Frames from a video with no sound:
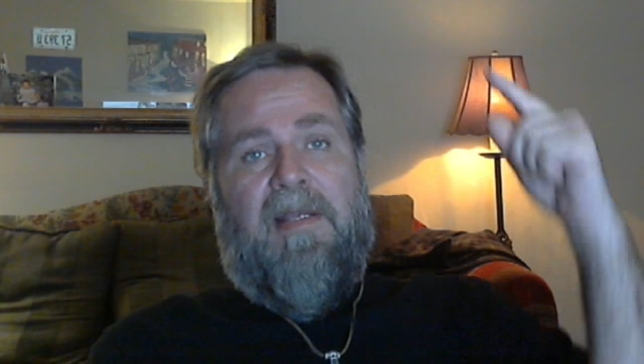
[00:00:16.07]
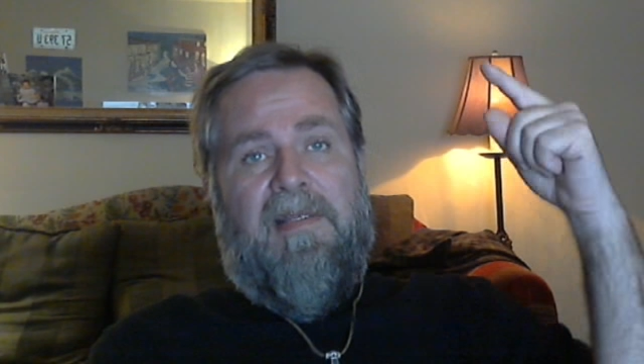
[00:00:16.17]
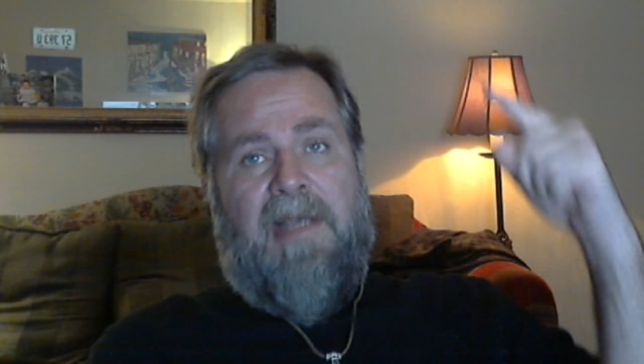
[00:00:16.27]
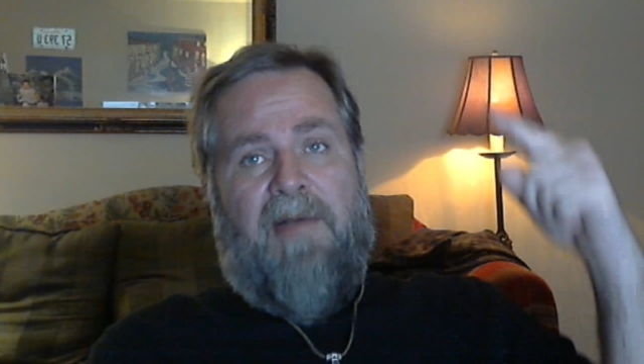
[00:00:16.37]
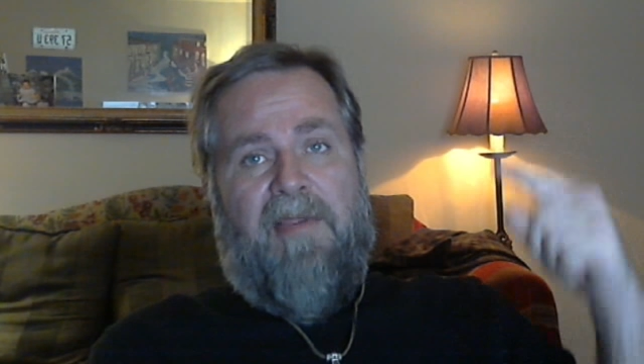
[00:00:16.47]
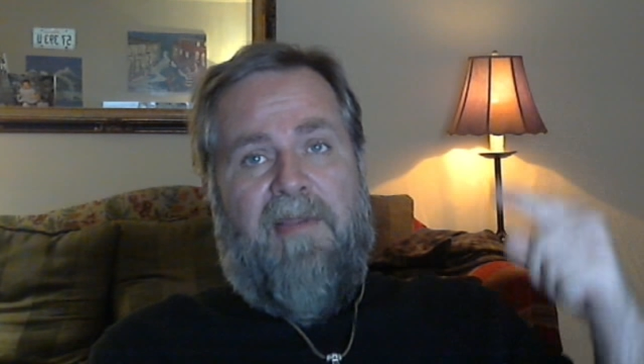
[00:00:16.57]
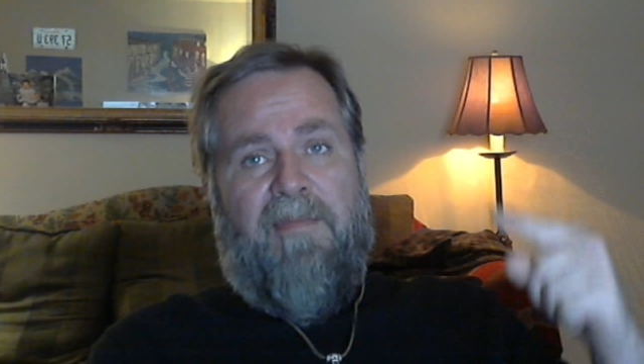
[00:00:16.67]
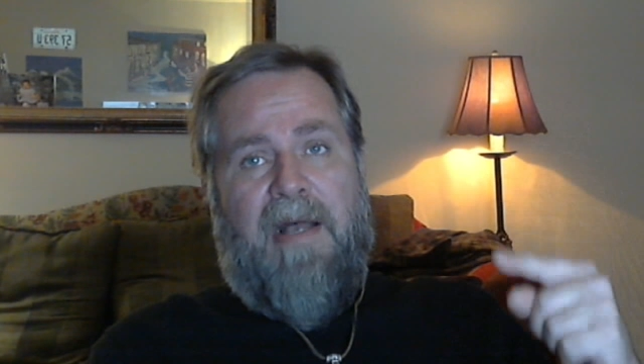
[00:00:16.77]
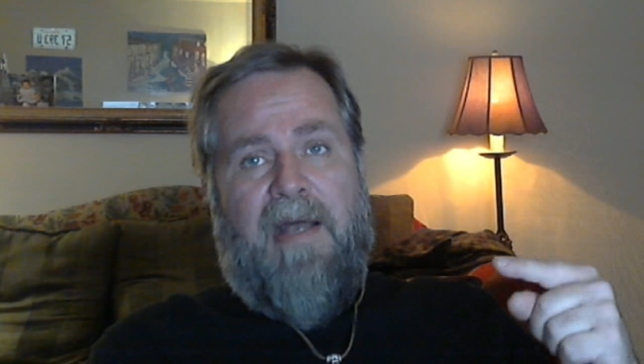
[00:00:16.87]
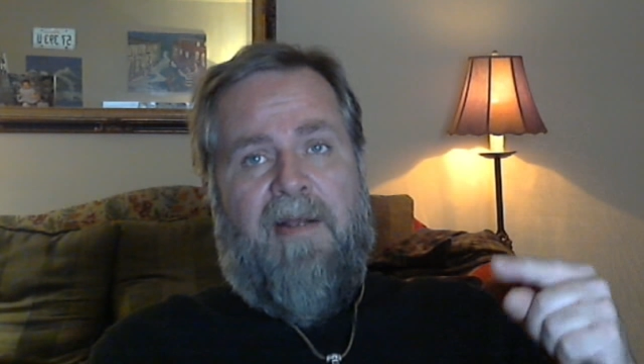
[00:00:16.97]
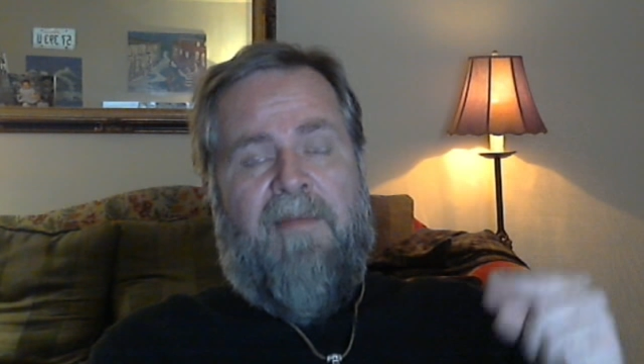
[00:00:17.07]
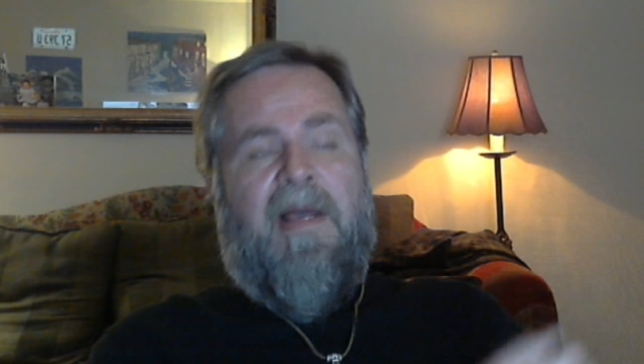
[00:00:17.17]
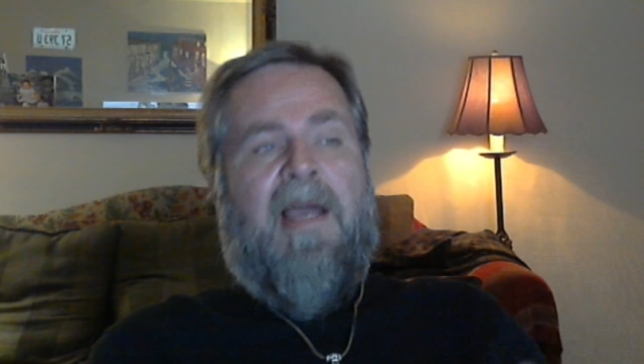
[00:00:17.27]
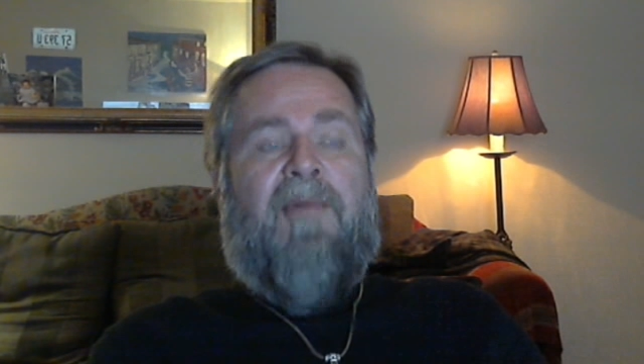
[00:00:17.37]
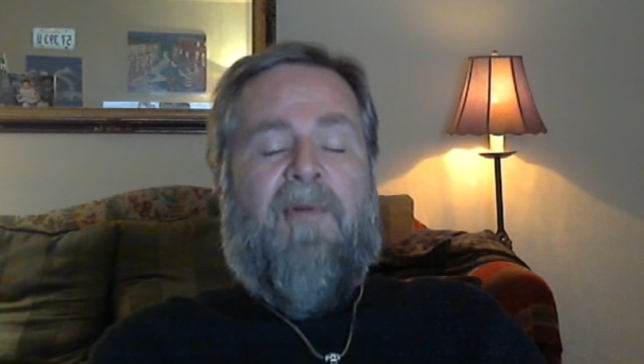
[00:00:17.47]
Down at the bottom,
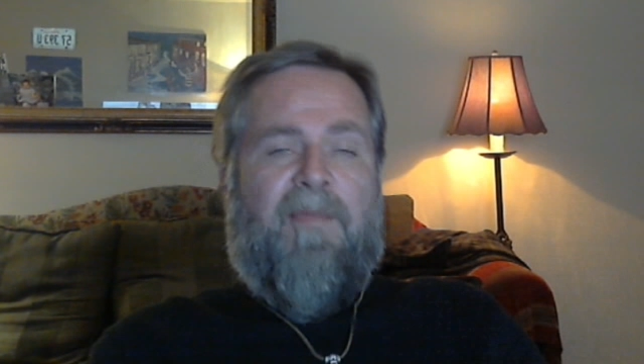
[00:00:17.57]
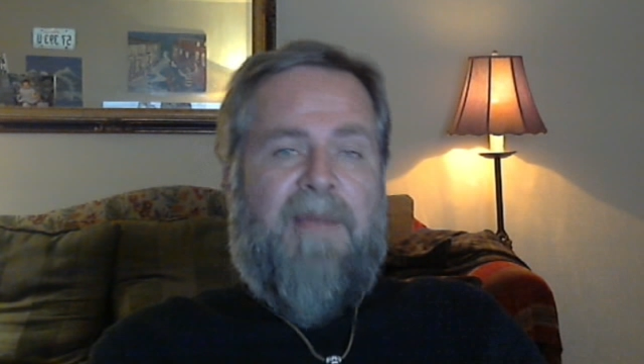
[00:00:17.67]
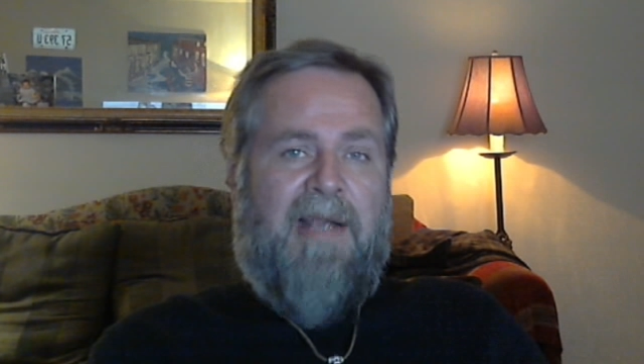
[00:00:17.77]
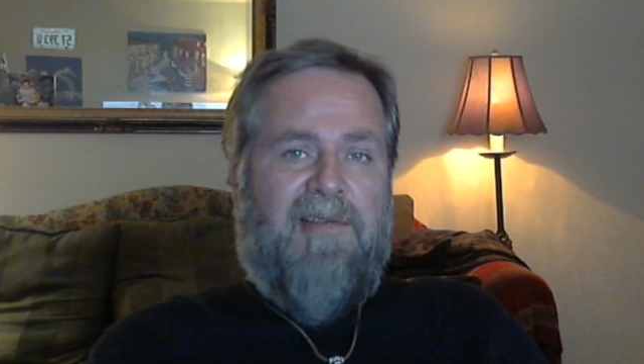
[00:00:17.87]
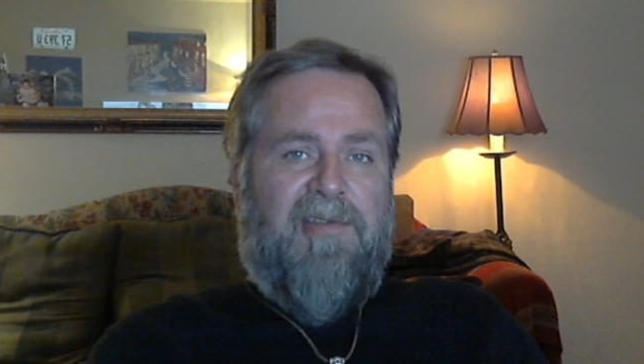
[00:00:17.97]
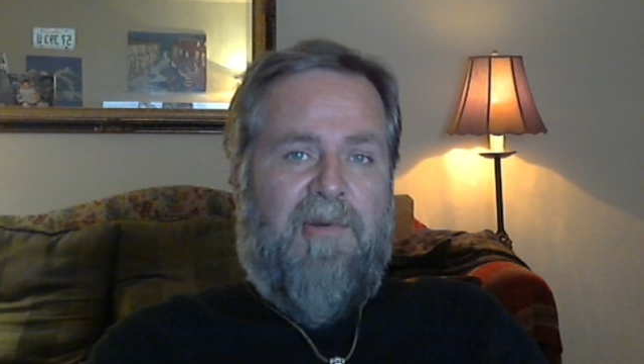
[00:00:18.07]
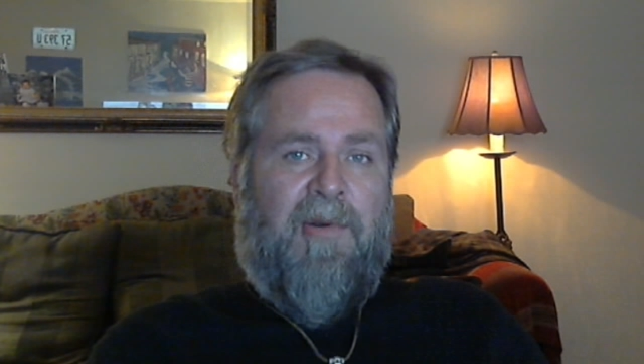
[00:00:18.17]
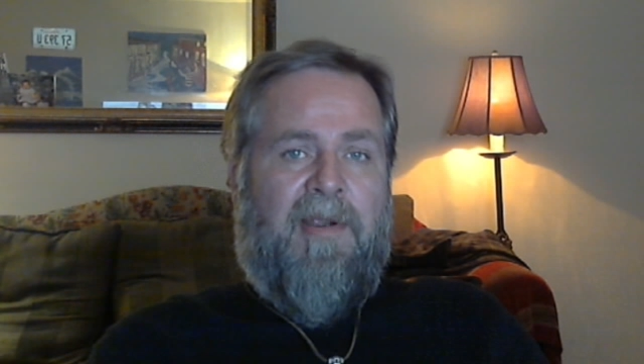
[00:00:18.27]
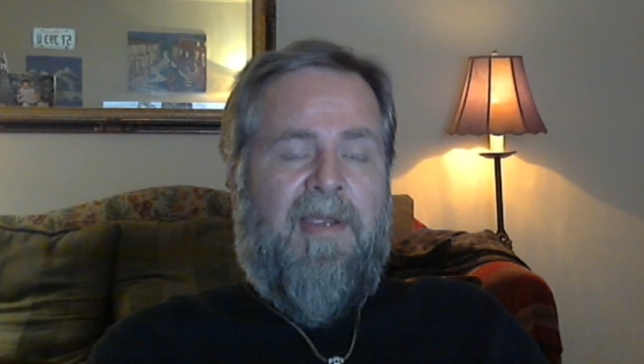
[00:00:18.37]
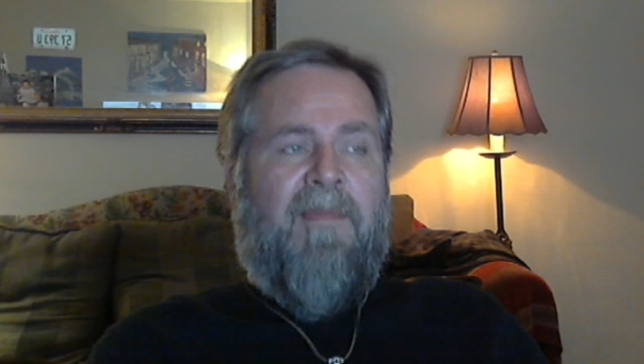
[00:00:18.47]
I wrote a backstory